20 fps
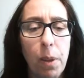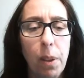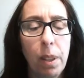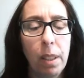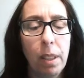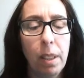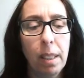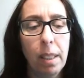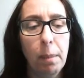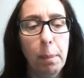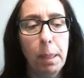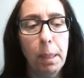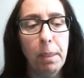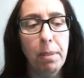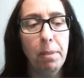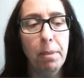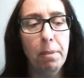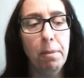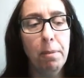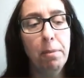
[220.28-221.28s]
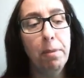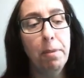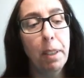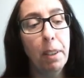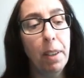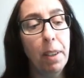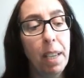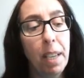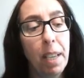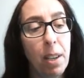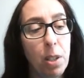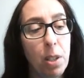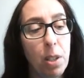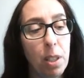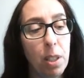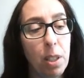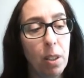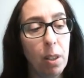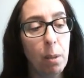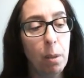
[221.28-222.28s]
a little bit of
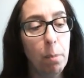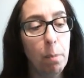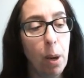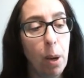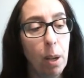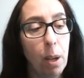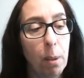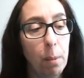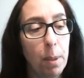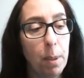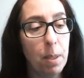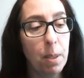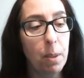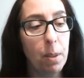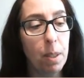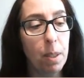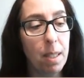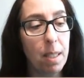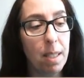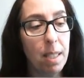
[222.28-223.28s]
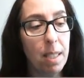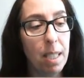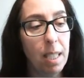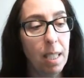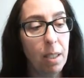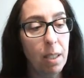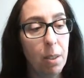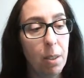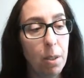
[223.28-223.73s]
variation on the bottom, as you can see here,